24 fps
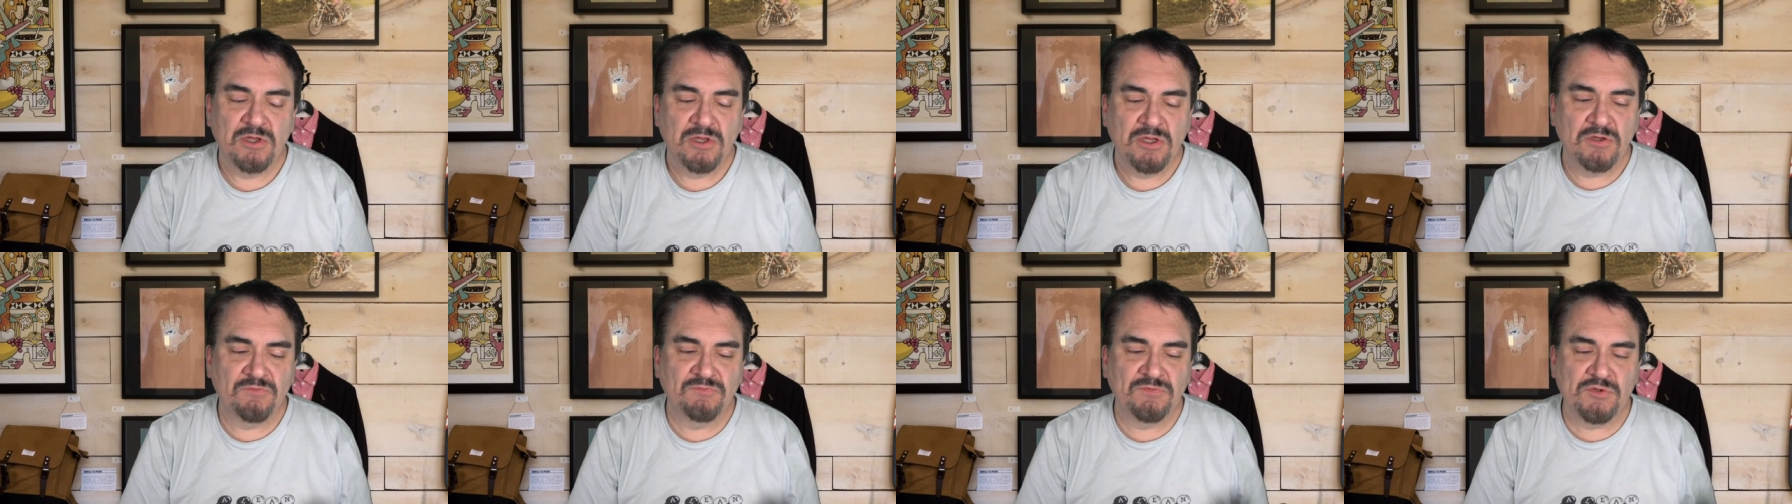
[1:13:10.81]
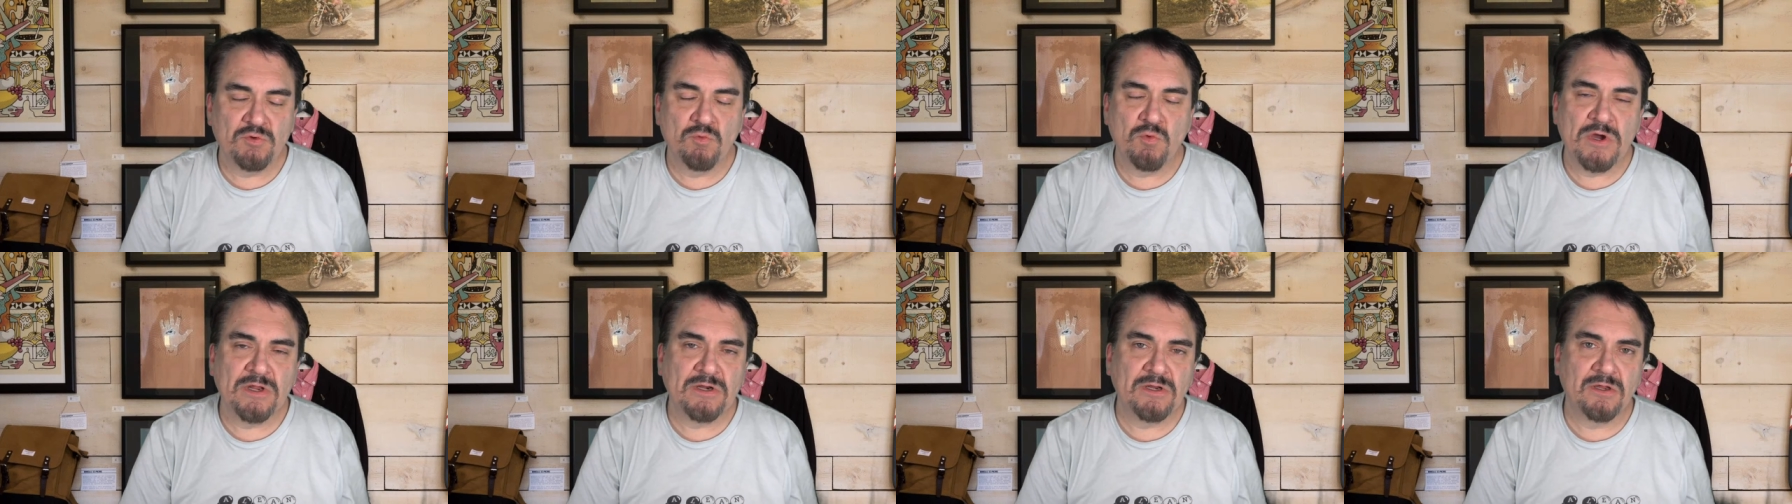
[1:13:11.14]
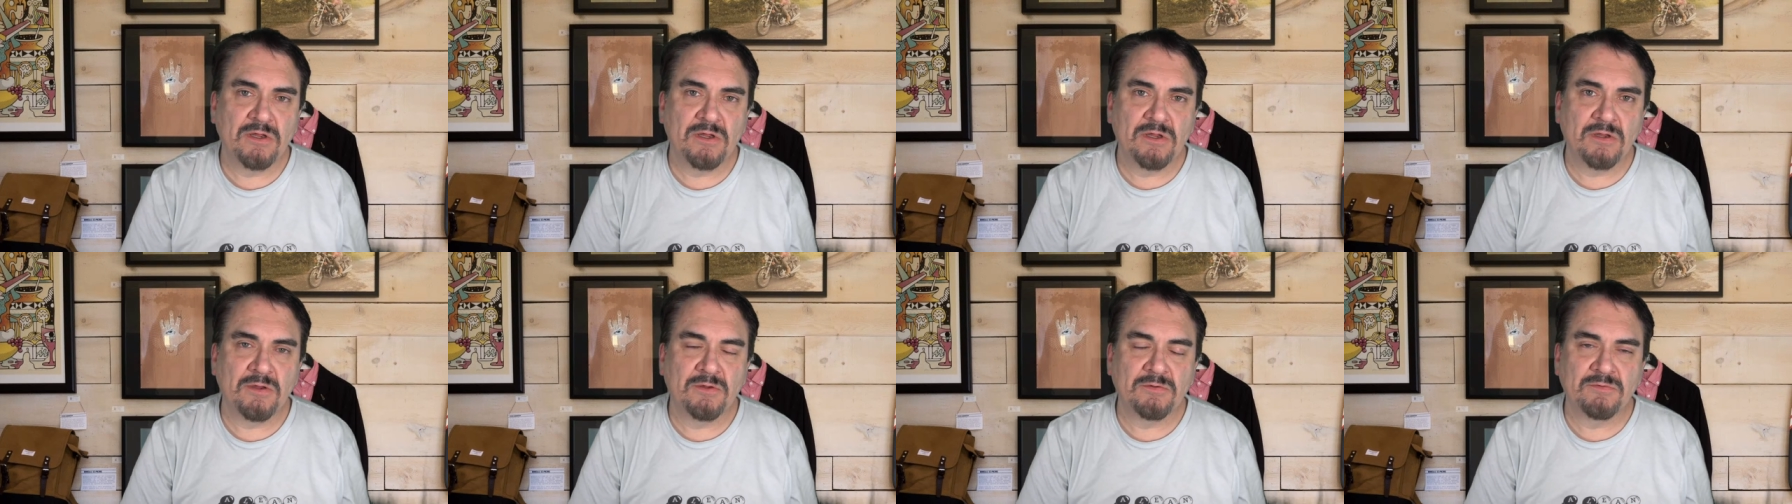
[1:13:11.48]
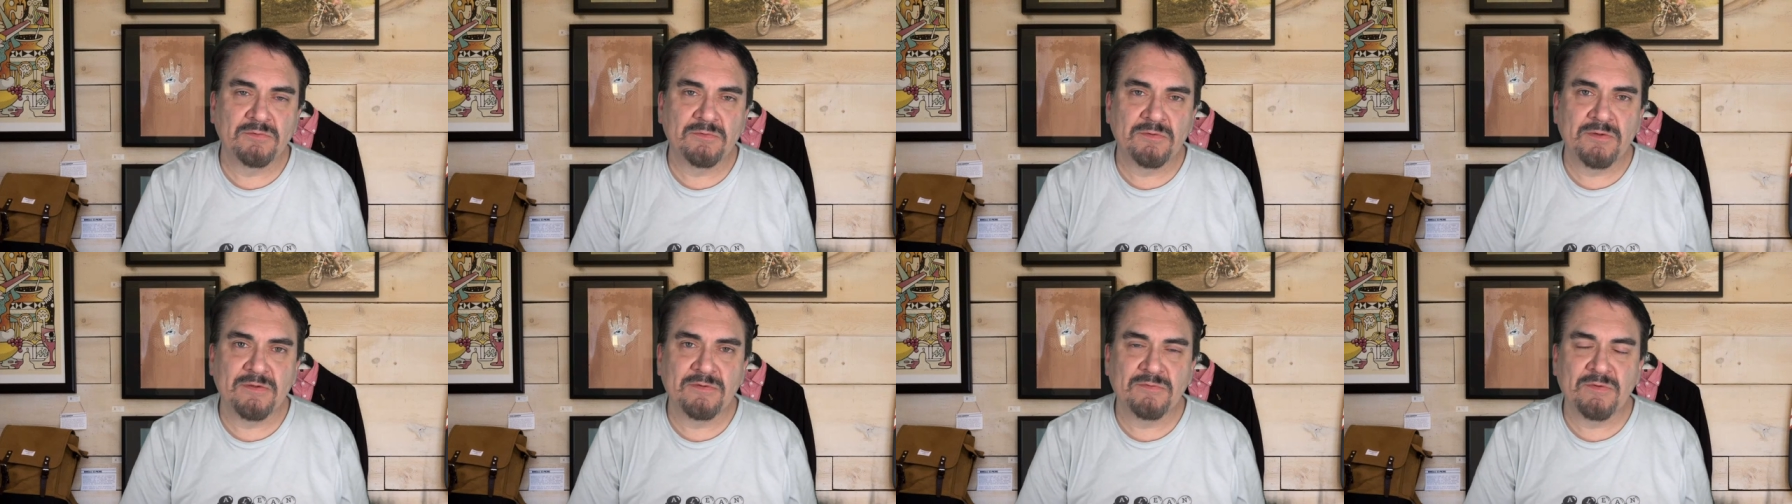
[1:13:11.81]
if you want
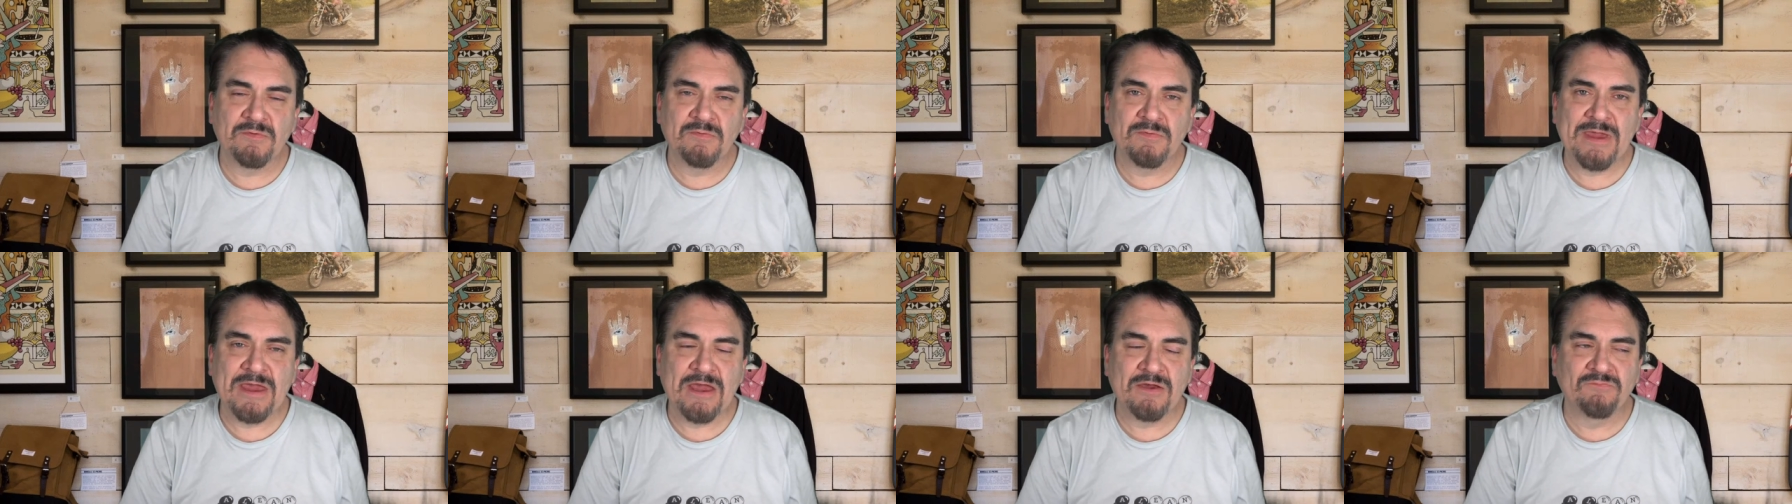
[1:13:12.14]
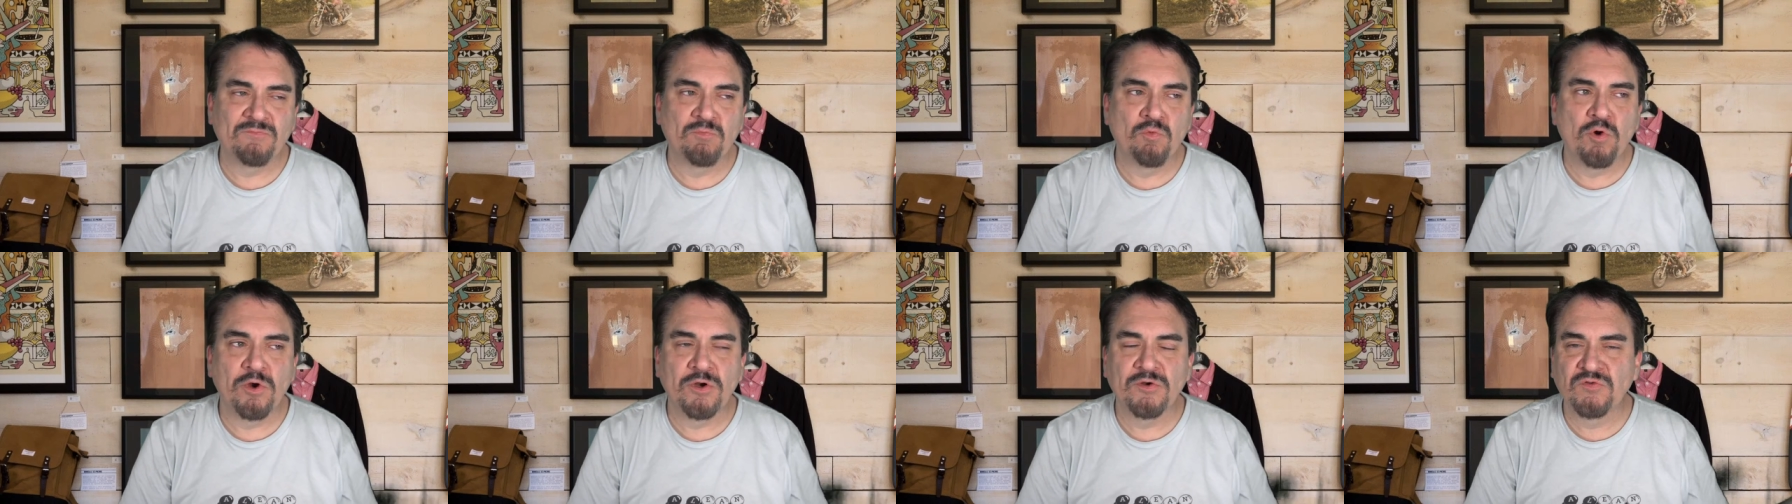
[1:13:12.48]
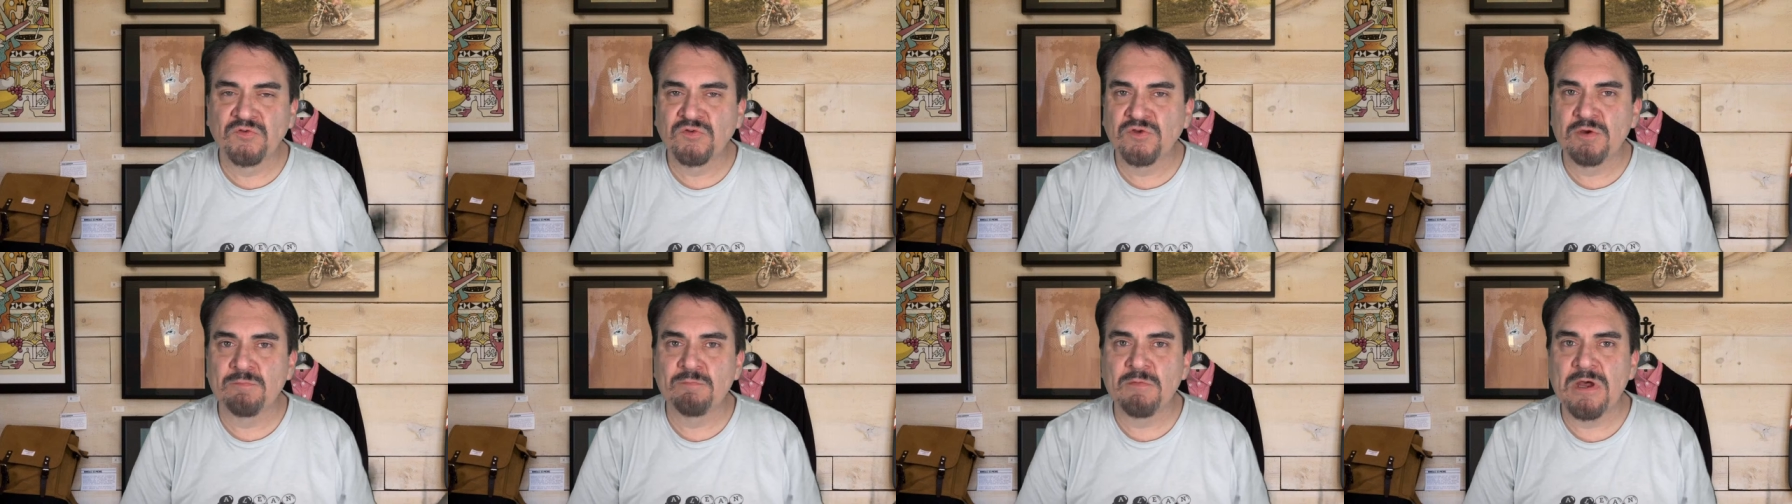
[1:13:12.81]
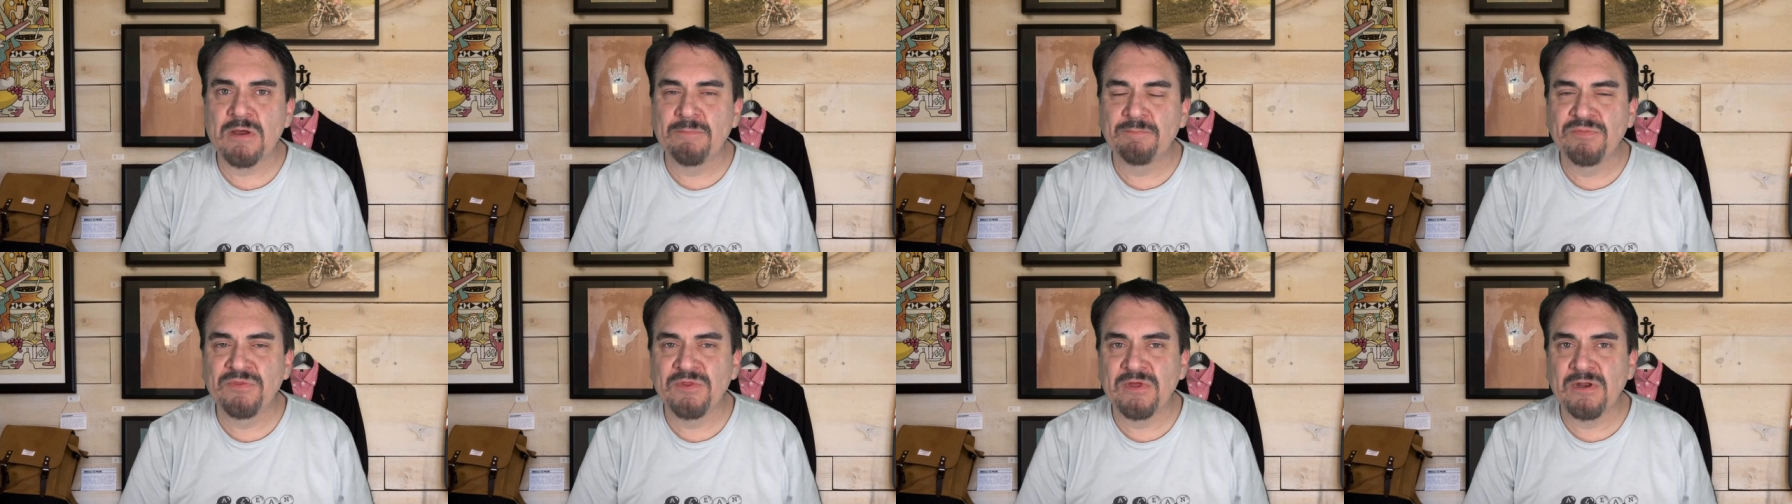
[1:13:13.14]
to have words come
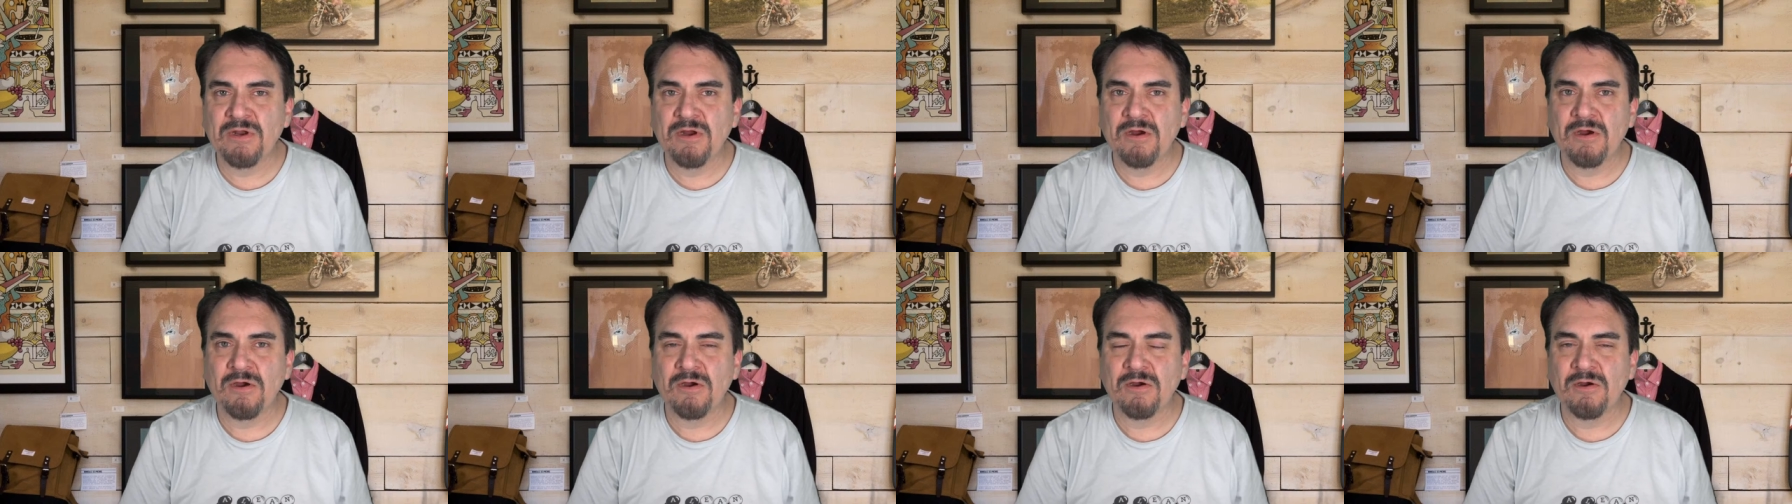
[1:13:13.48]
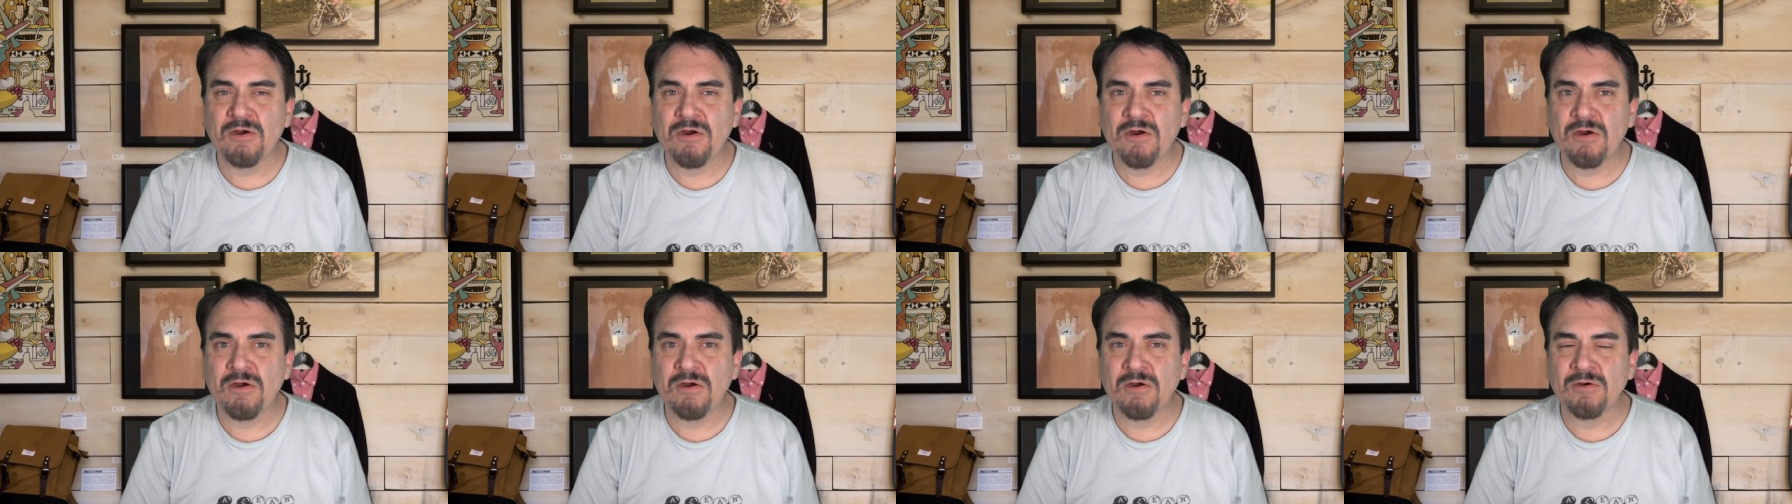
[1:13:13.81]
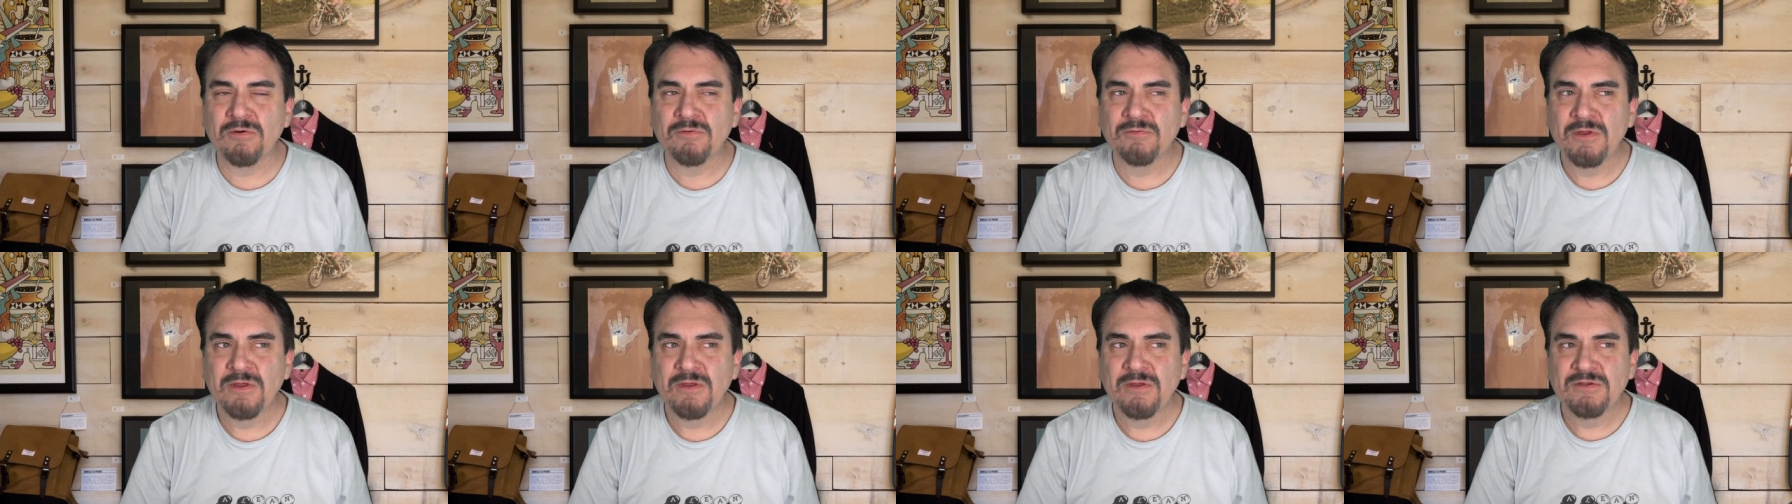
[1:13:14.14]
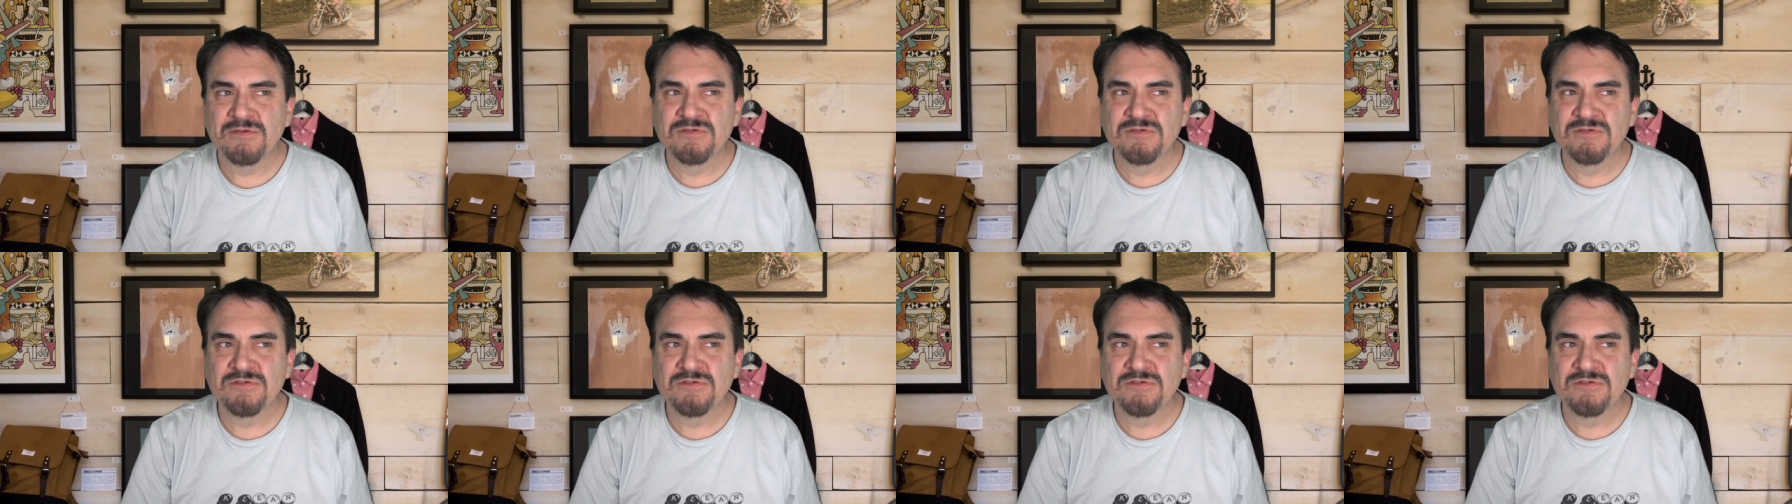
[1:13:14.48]
up that are